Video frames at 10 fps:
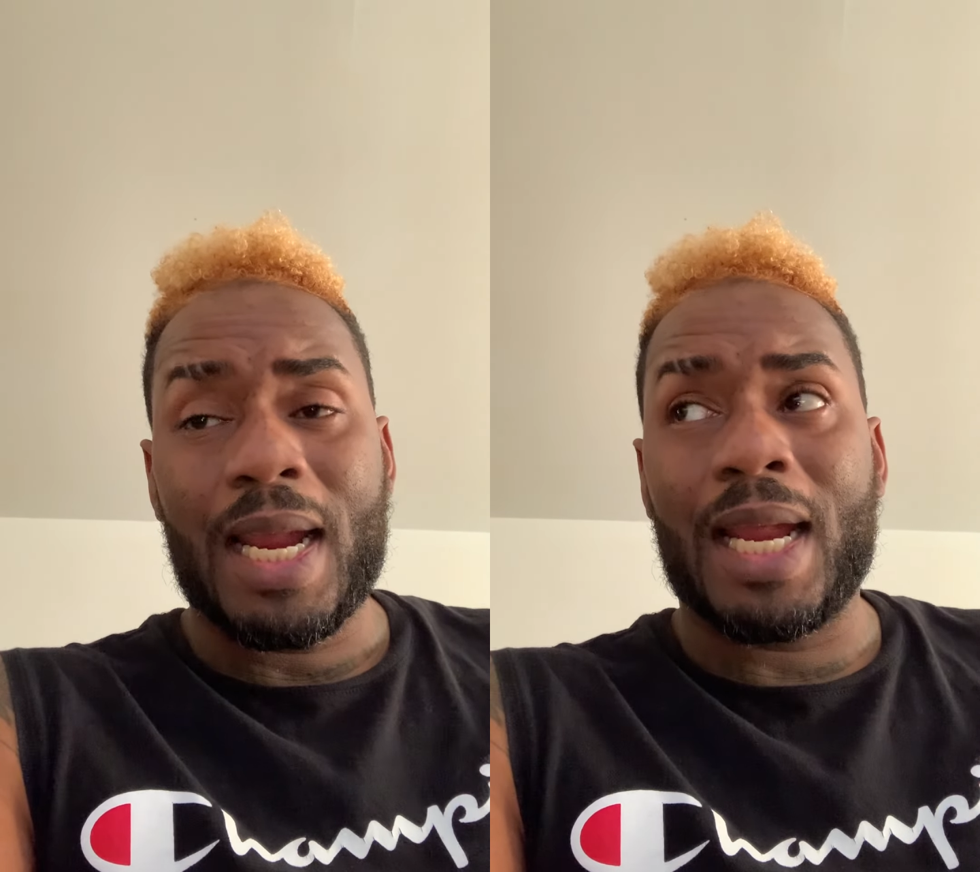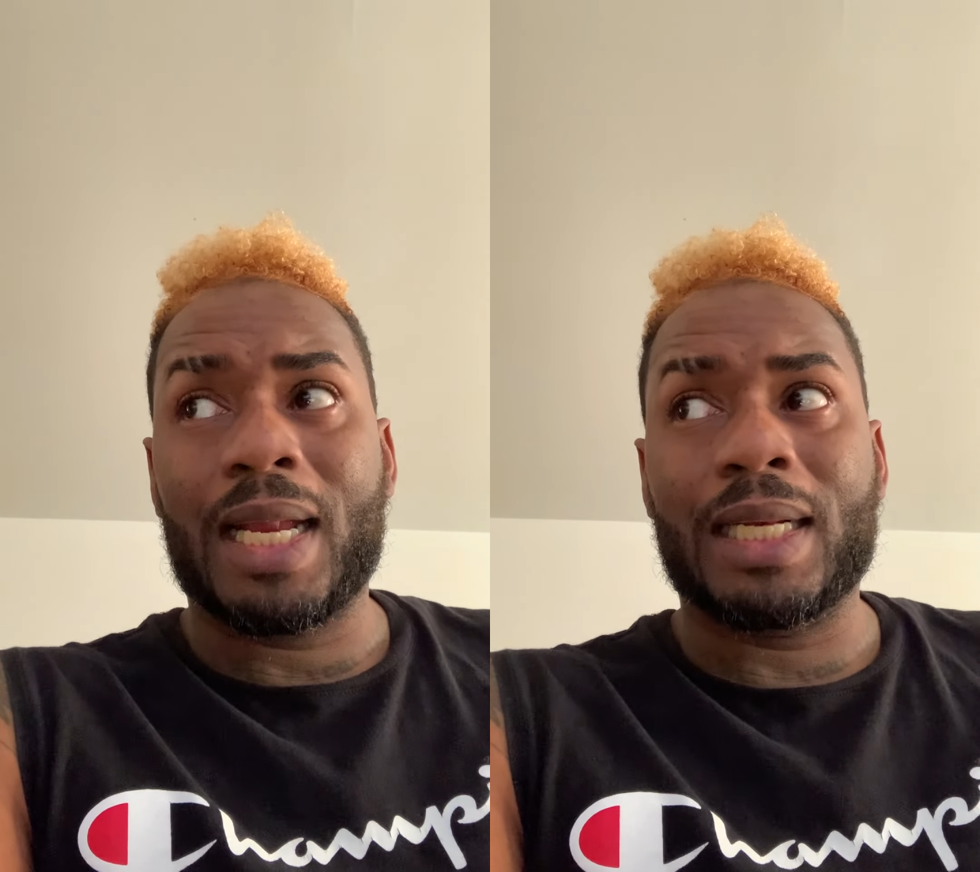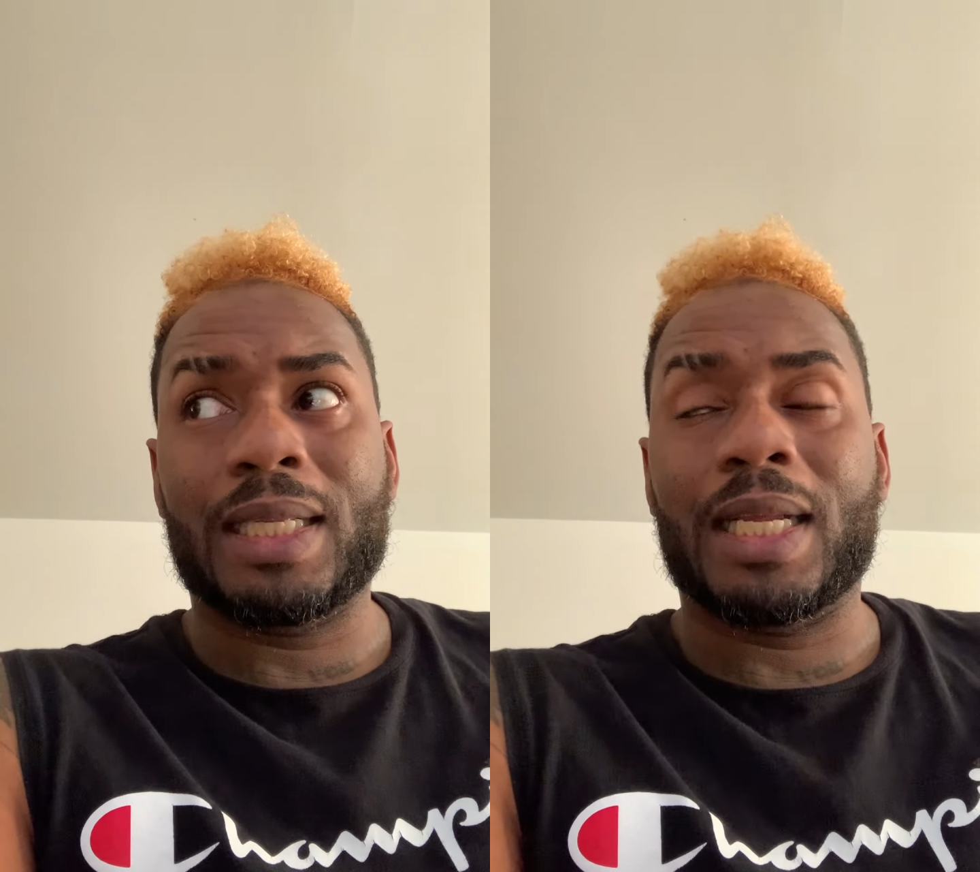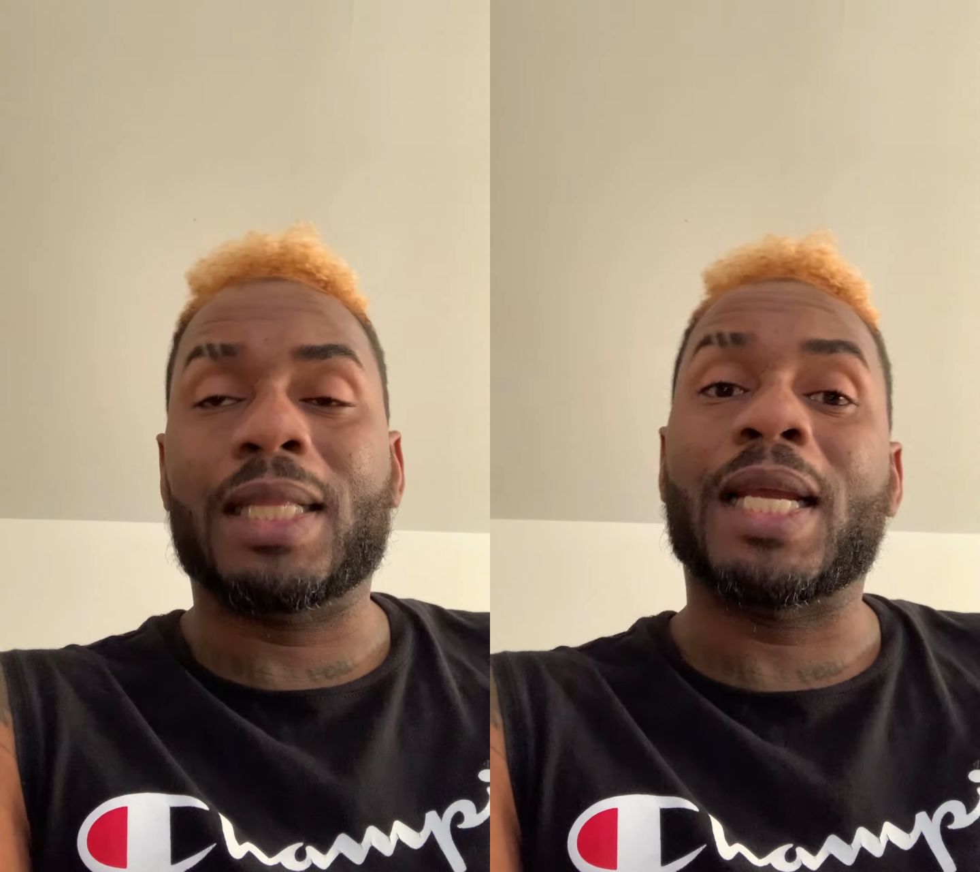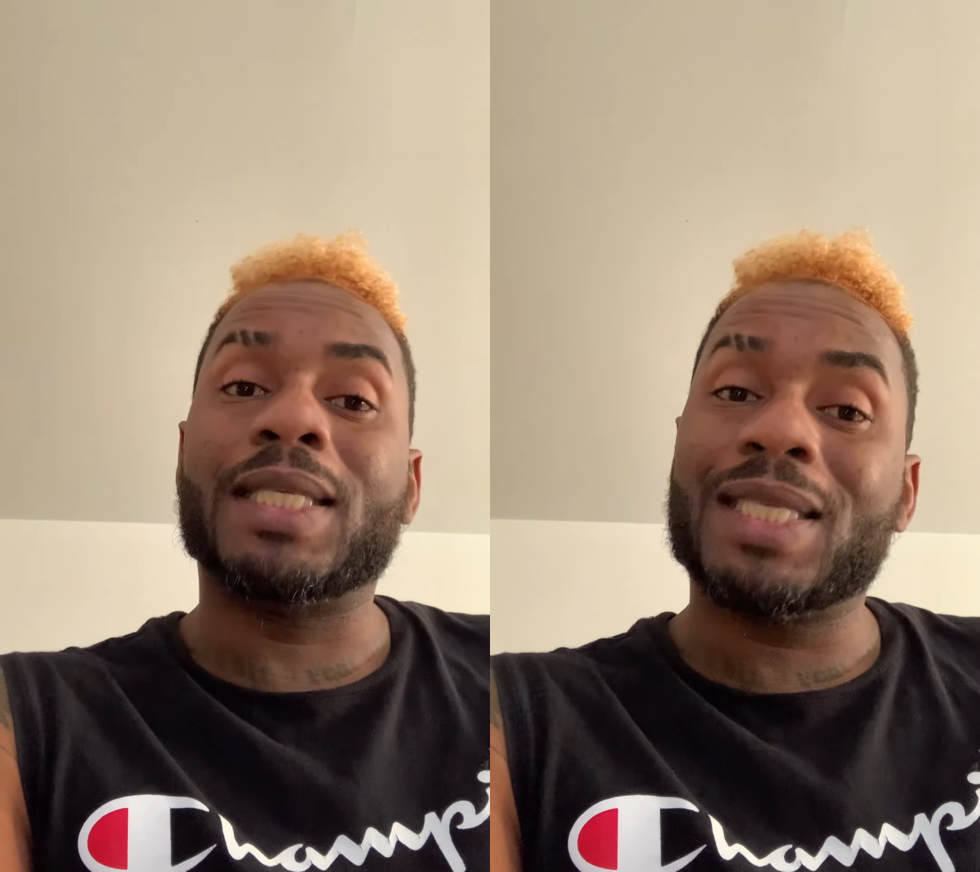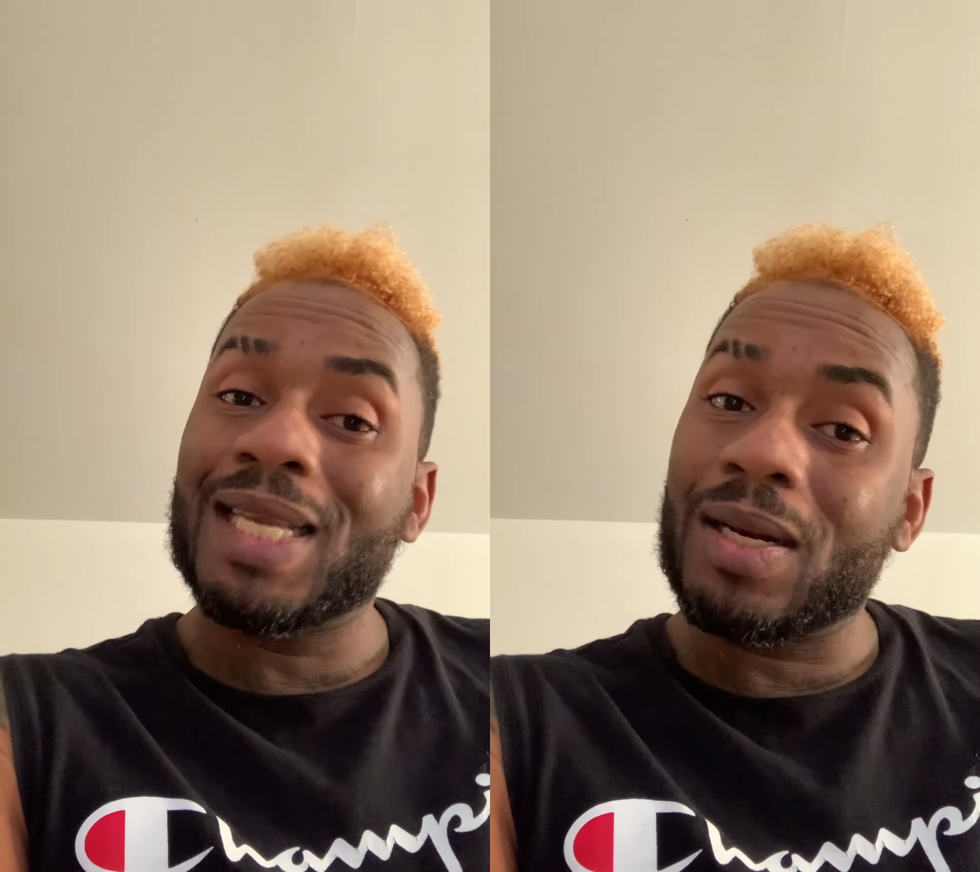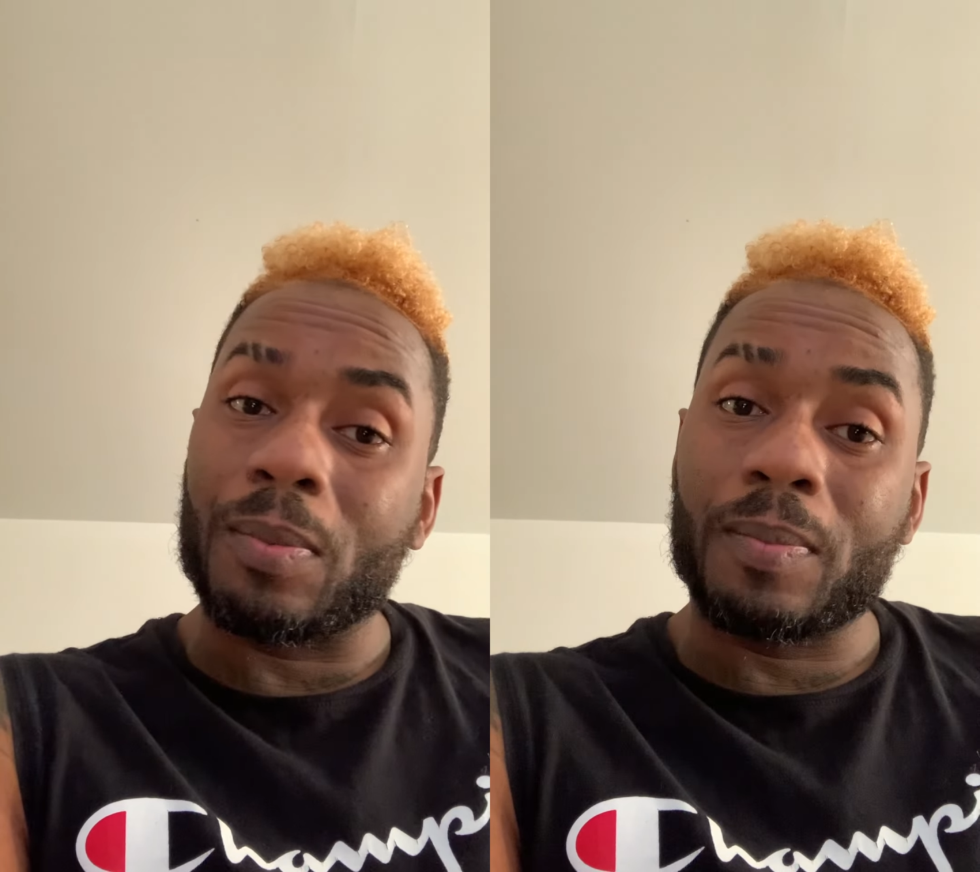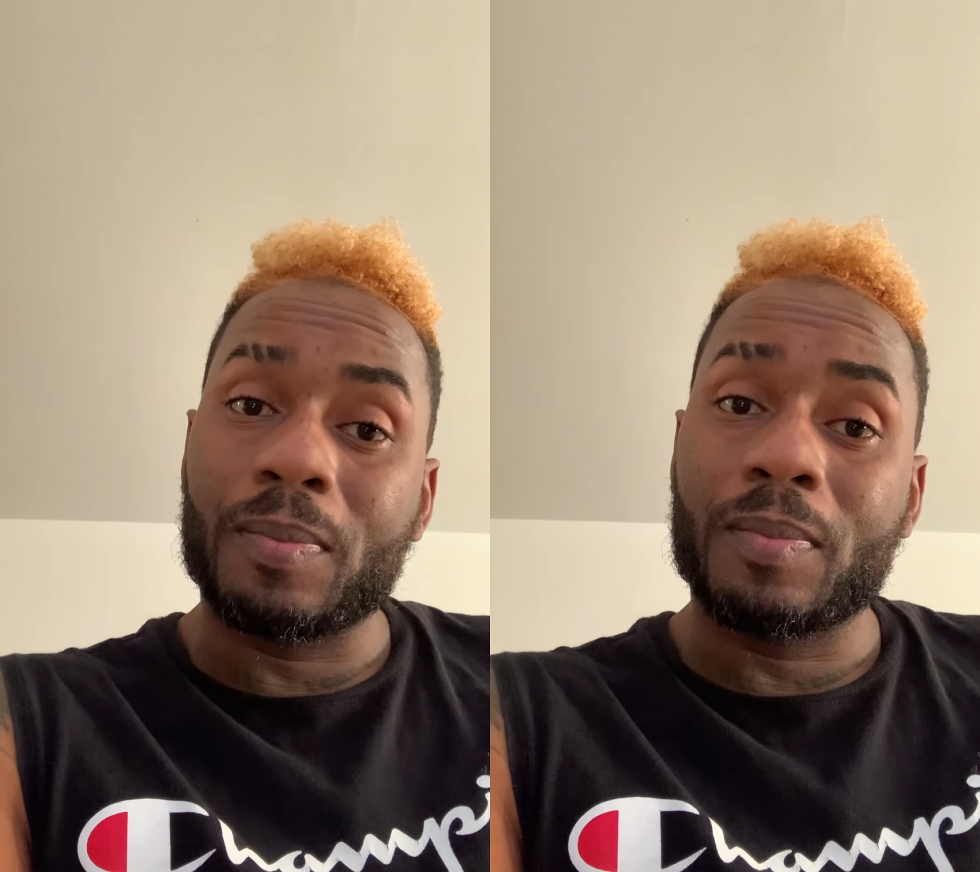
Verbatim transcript: and then they sit them